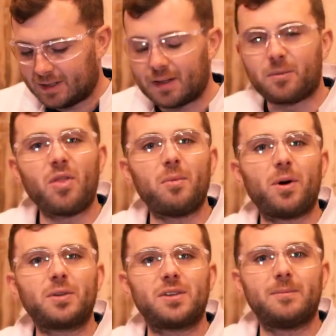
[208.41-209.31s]
I don't want the
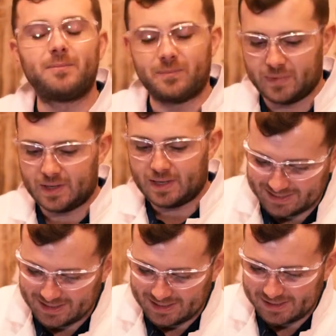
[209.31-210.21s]
bottom,
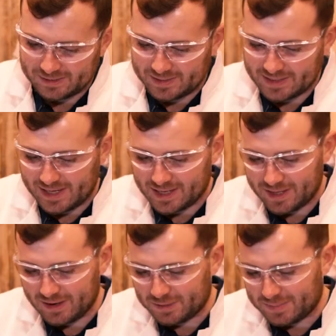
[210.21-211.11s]
so I'm going to take a
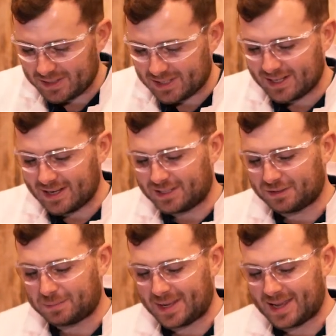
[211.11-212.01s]
nice big slice
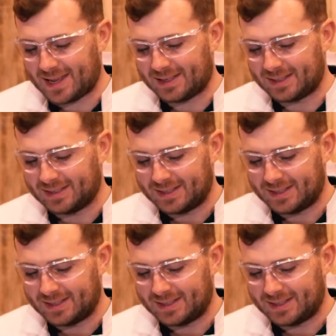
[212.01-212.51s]
of pear,